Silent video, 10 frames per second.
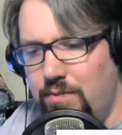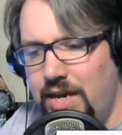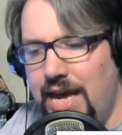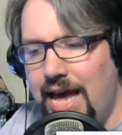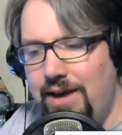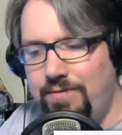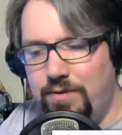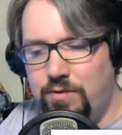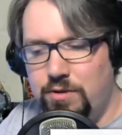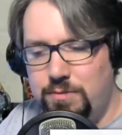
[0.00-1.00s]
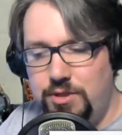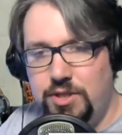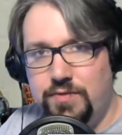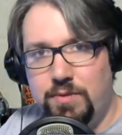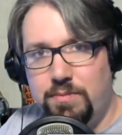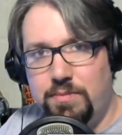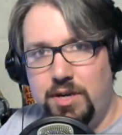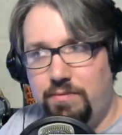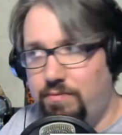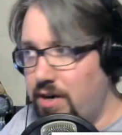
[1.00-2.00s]
We have, of course, music from
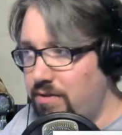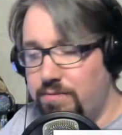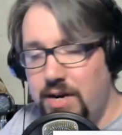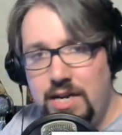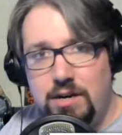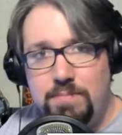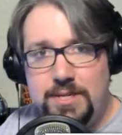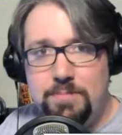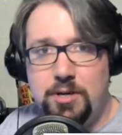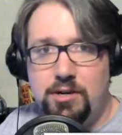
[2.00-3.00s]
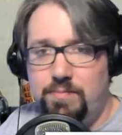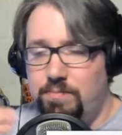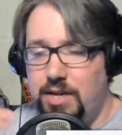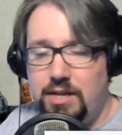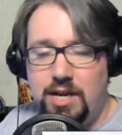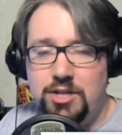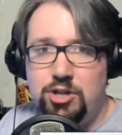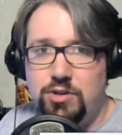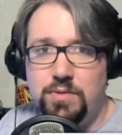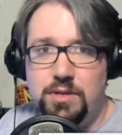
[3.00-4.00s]
a friend right here in Pittsburgh. Played a lot of
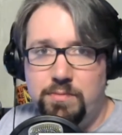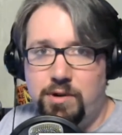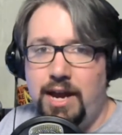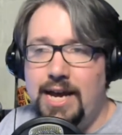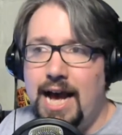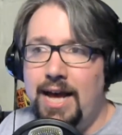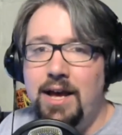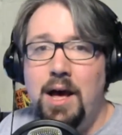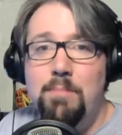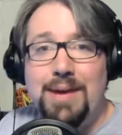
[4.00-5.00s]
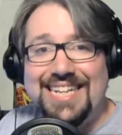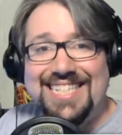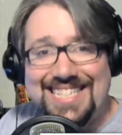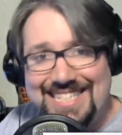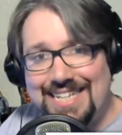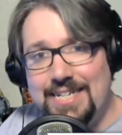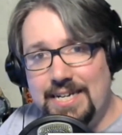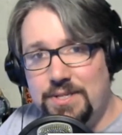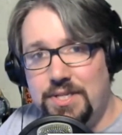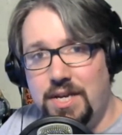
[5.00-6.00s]
shows with him. Great guy. Basic
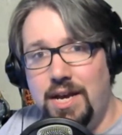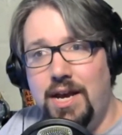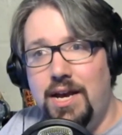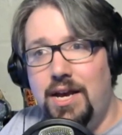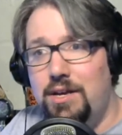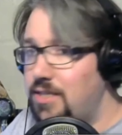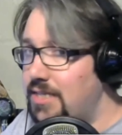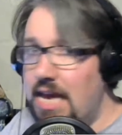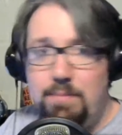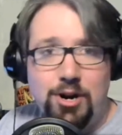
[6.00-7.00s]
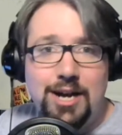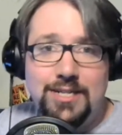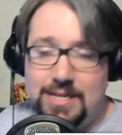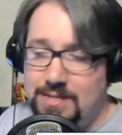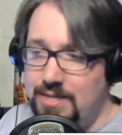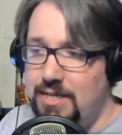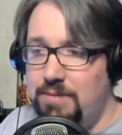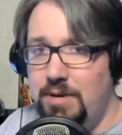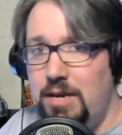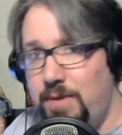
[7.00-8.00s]
Sickness. Same process.
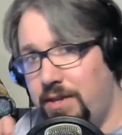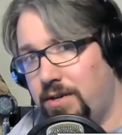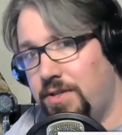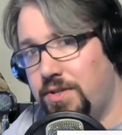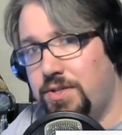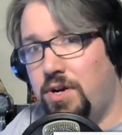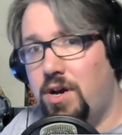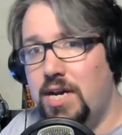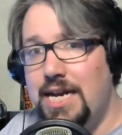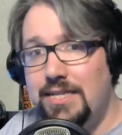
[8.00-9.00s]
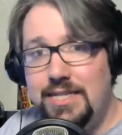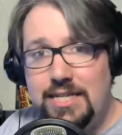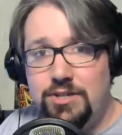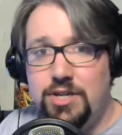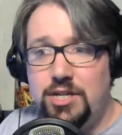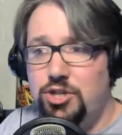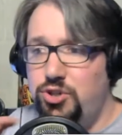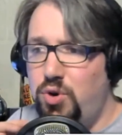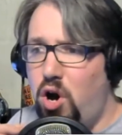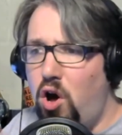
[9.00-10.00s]
CD Baby, there's this song, and it's the
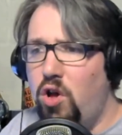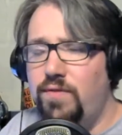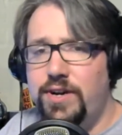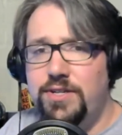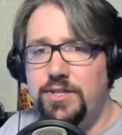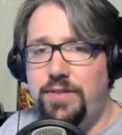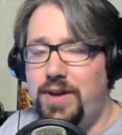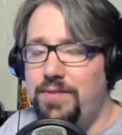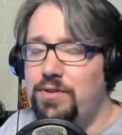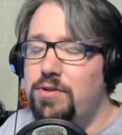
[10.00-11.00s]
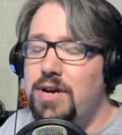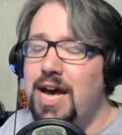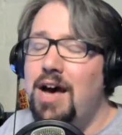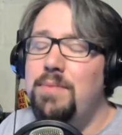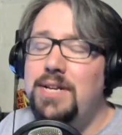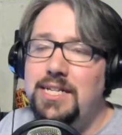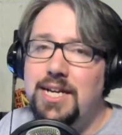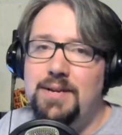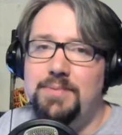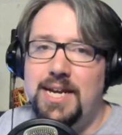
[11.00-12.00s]
introduction to all of our stuff. I don't know how many
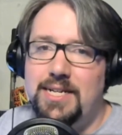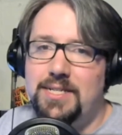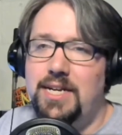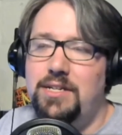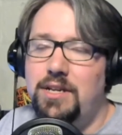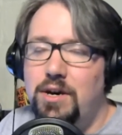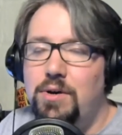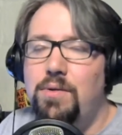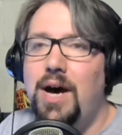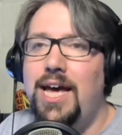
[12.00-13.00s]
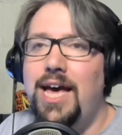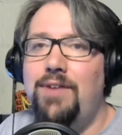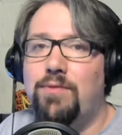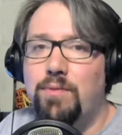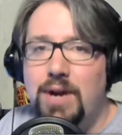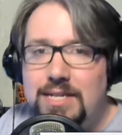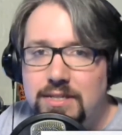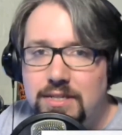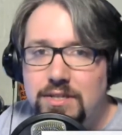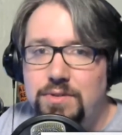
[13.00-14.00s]
times I had to say, no, I have
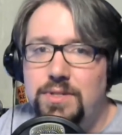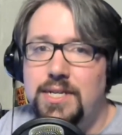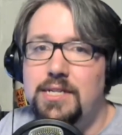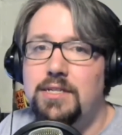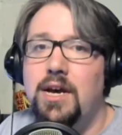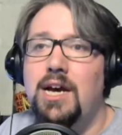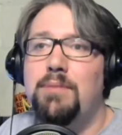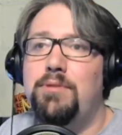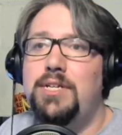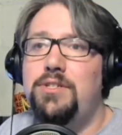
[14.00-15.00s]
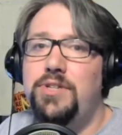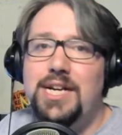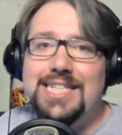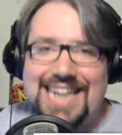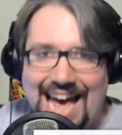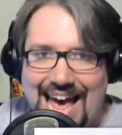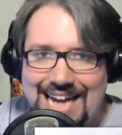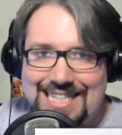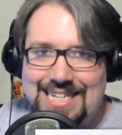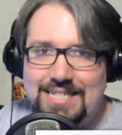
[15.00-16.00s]
rights to use this. Please do not
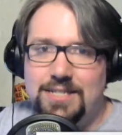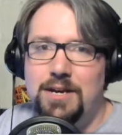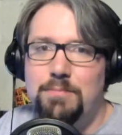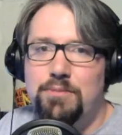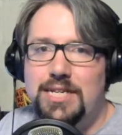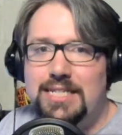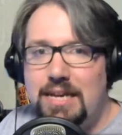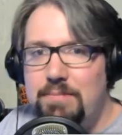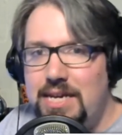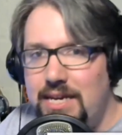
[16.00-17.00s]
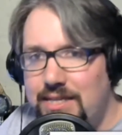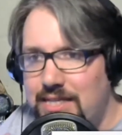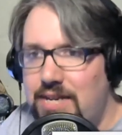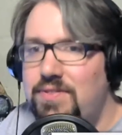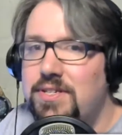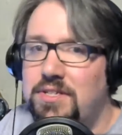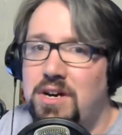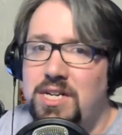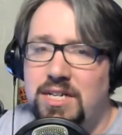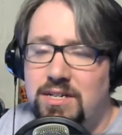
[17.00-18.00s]
tag this. Please let me leave this
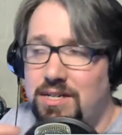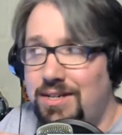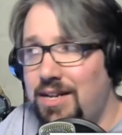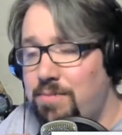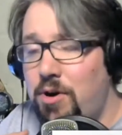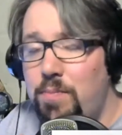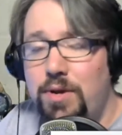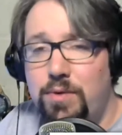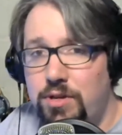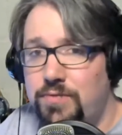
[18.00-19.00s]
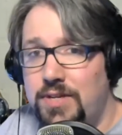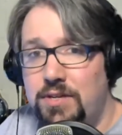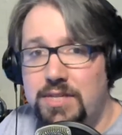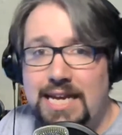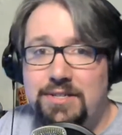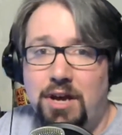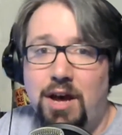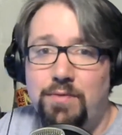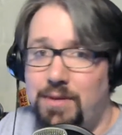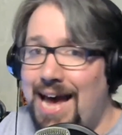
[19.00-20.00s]
on here, and I'm hoping one of those videos takes
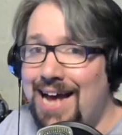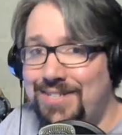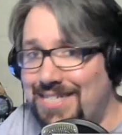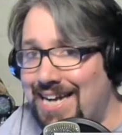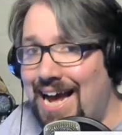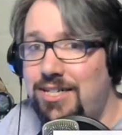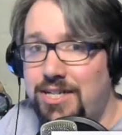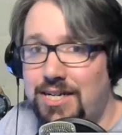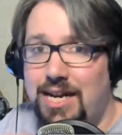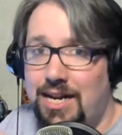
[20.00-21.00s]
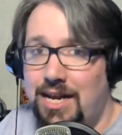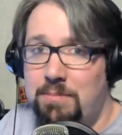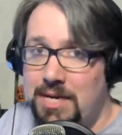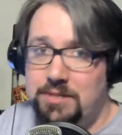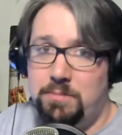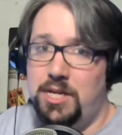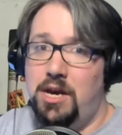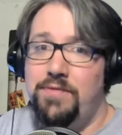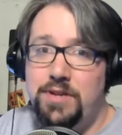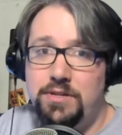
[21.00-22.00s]
off with ads attached, and I make some
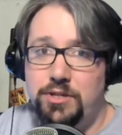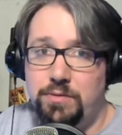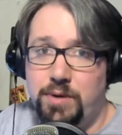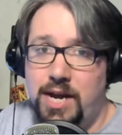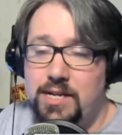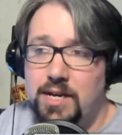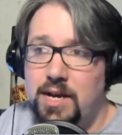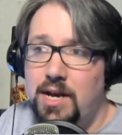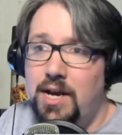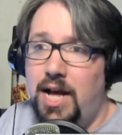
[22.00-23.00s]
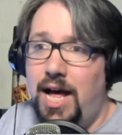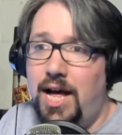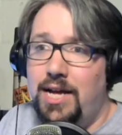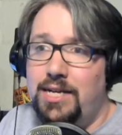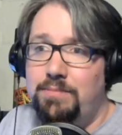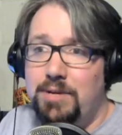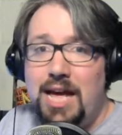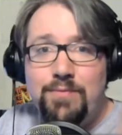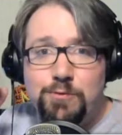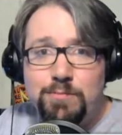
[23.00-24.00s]
money off of YouTube, right?
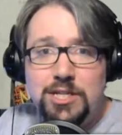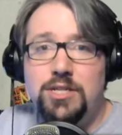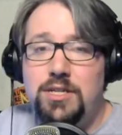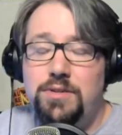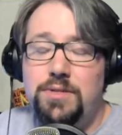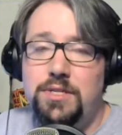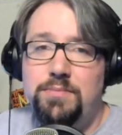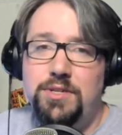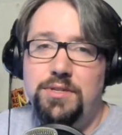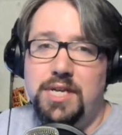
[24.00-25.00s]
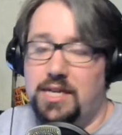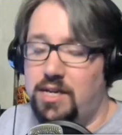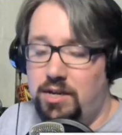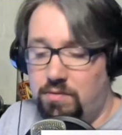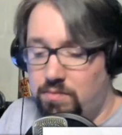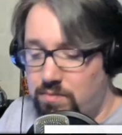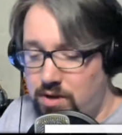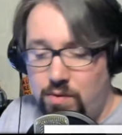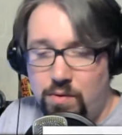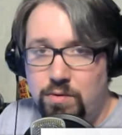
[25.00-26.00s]
But I have permission to use this music, you know,
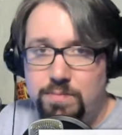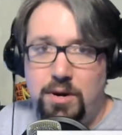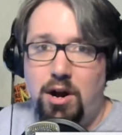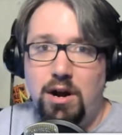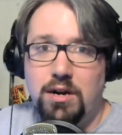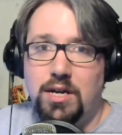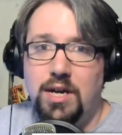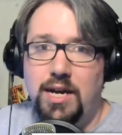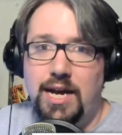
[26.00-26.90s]
no holds barred,